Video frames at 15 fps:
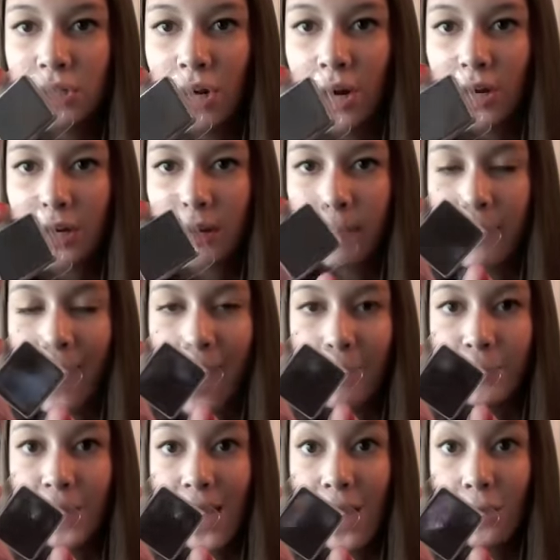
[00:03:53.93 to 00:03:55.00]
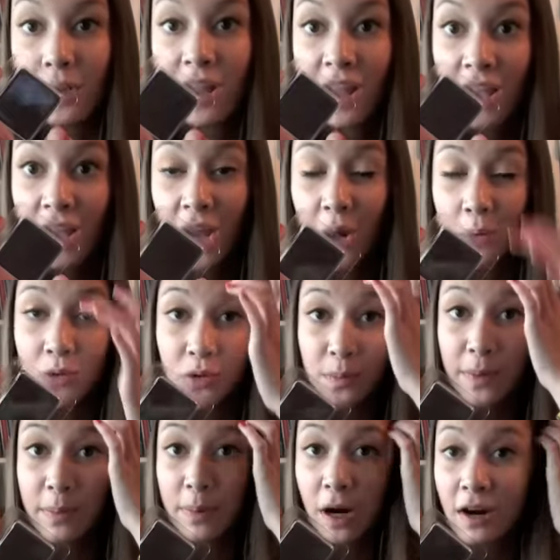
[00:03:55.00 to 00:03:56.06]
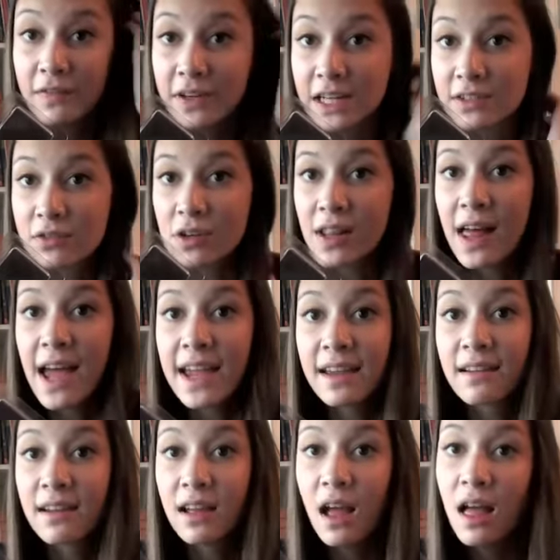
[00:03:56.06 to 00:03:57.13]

dark matte brown which would be perfect for like